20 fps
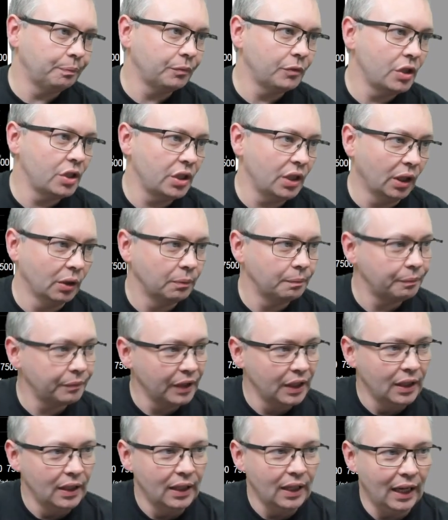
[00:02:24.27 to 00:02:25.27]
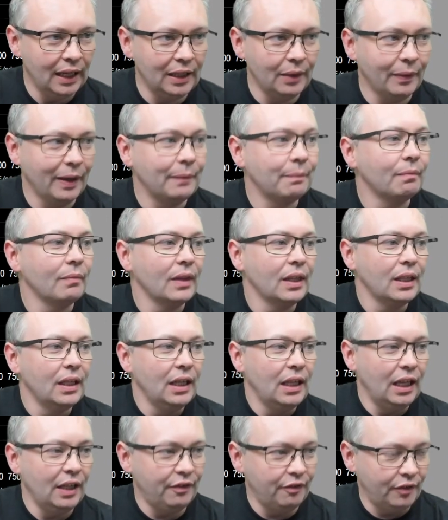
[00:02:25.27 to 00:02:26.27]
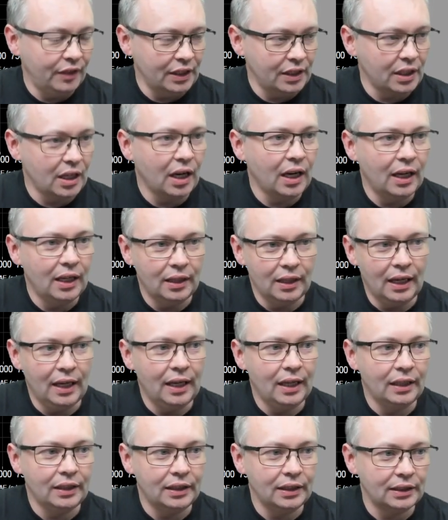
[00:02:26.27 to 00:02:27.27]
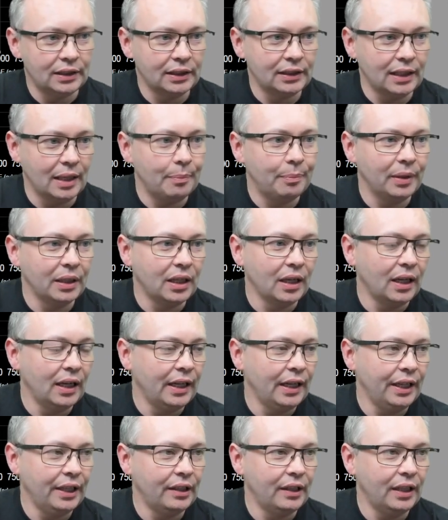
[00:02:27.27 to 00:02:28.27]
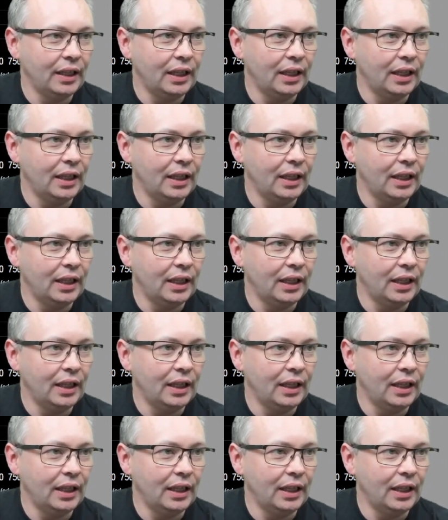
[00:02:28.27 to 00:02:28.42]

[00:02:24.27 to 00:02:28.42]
So anyway, if this car, this example car here,